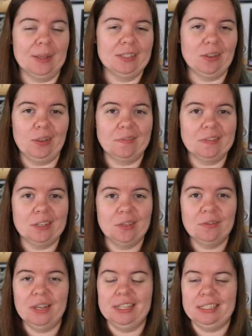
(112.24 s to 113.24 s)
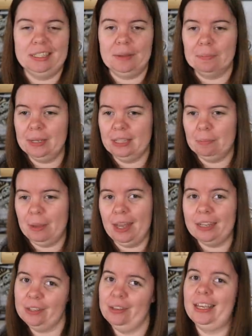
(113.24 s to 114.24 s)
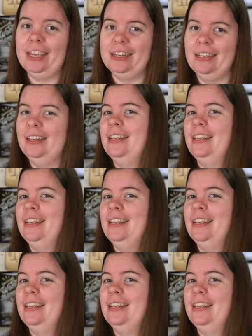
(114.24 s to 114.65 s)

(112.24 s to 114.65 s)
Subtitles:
because all you have to do is dump it in the pot and cook it.